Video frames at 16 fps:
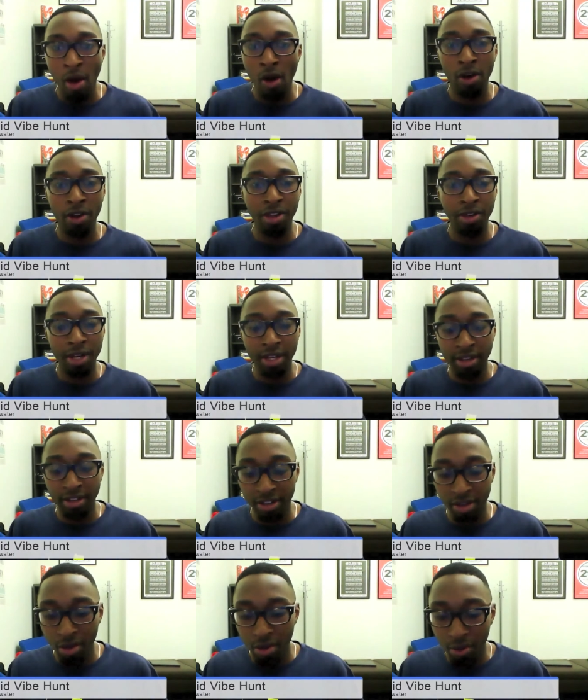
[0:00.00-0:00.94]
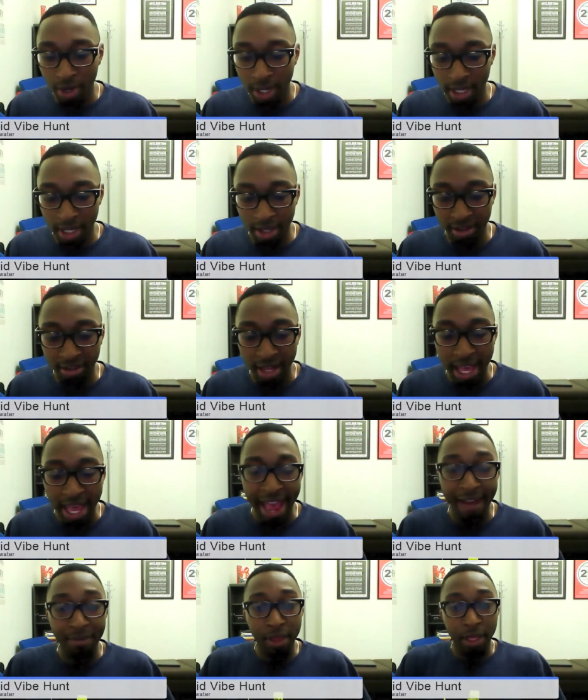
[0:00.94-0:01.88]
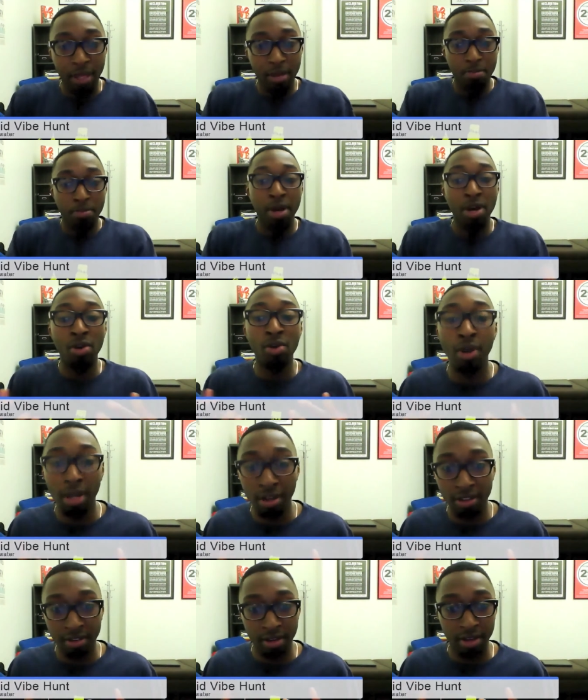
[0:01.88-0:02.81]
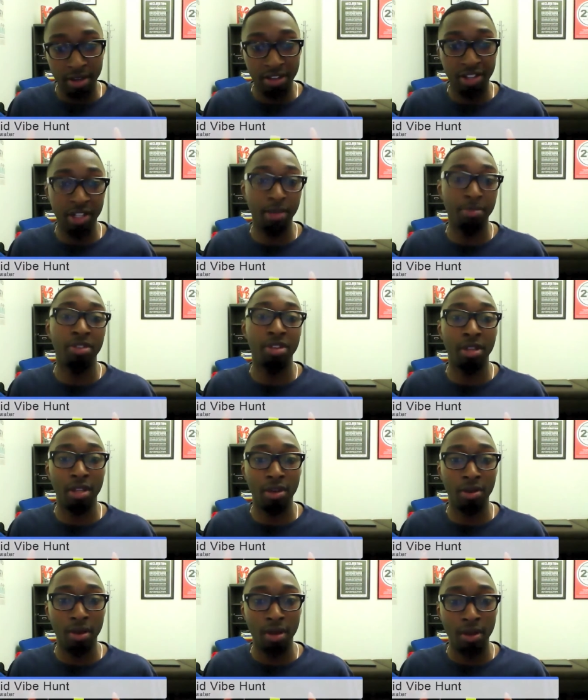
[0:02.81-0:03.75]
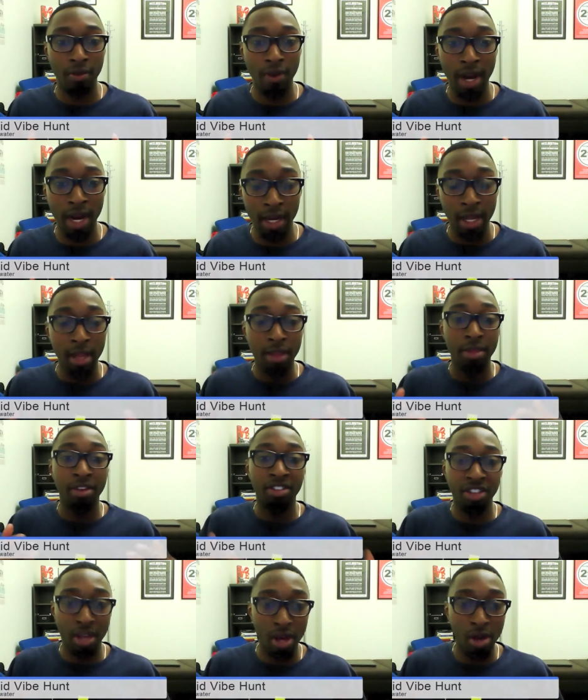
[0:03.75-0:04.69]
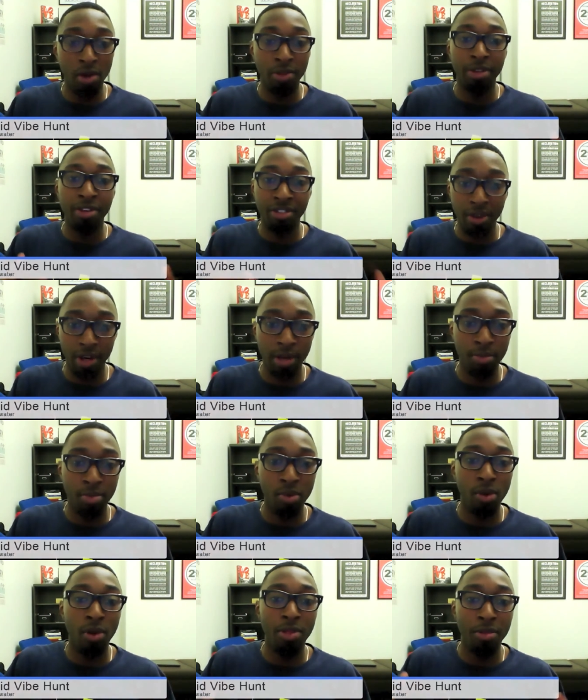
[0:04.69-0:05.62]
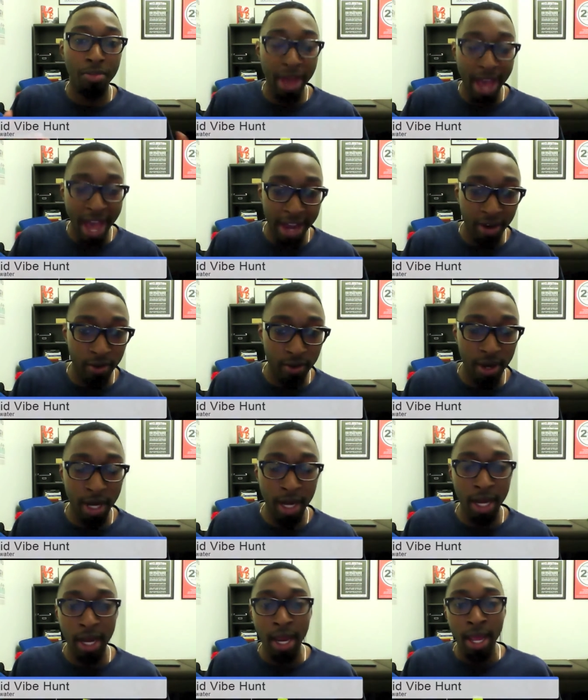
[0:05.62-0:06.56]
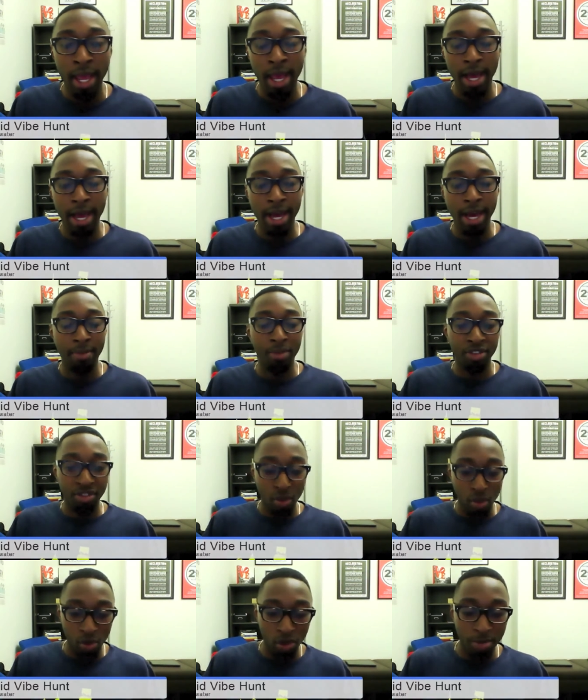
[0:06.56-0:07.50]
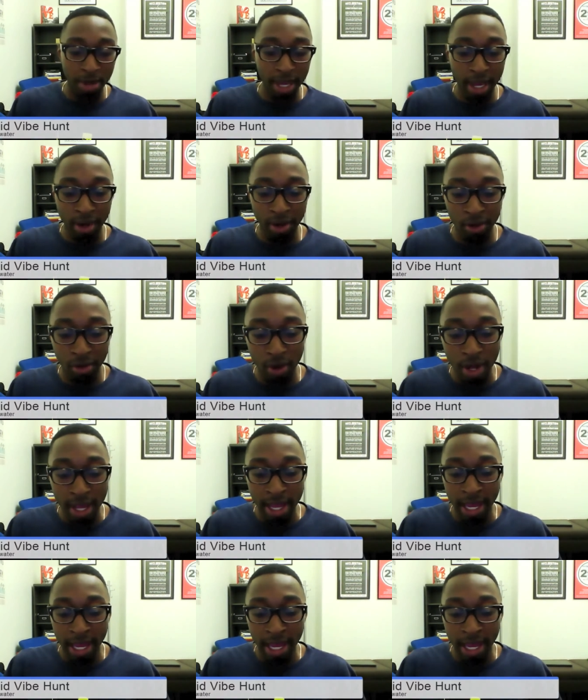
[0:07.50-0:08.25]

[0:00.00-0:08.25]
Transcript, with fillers: all you need to do is have the components shipped to you, right? The shell, the circuit board, the battery, um, the solar panel,